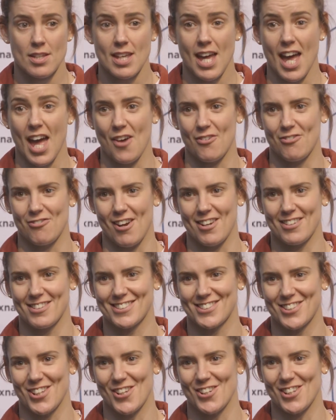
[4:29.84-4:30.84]
Yeah,
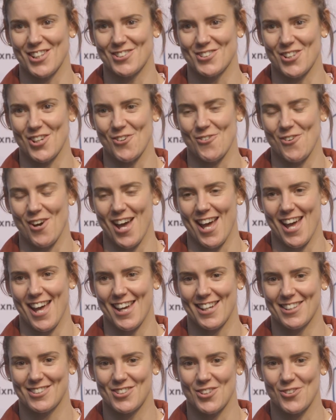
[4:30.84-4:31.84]
France certainly
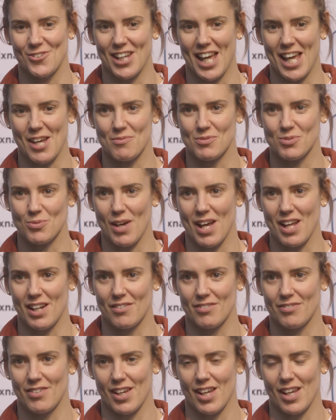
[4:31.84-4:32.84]
do games
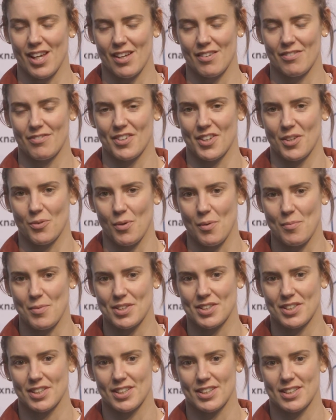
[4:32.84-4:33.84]
well for the
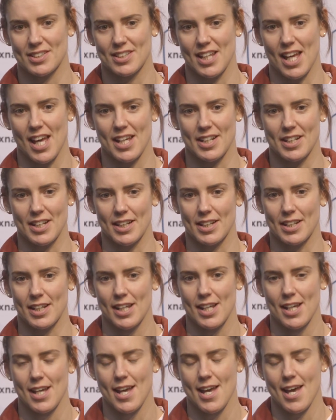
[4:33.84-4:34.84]
women's side, and
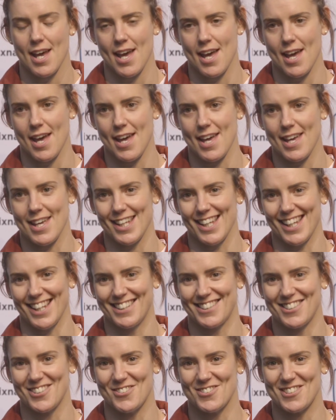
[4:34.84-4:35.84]

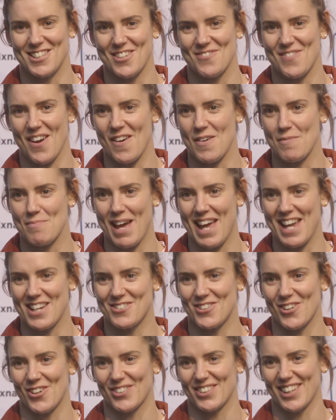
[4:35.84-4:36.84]
it's usually a very
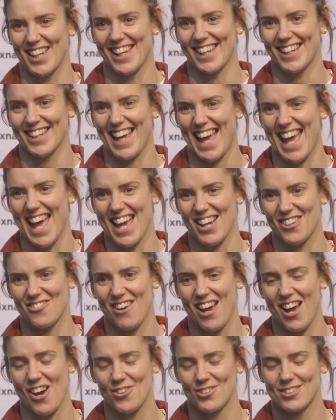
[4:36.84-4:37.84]
patriotic
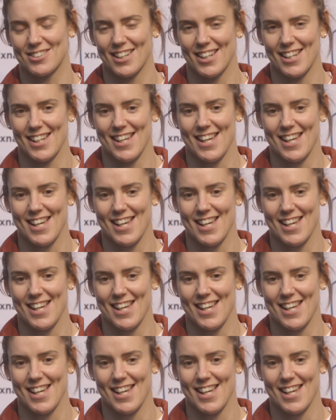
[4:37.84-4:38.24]
crowd,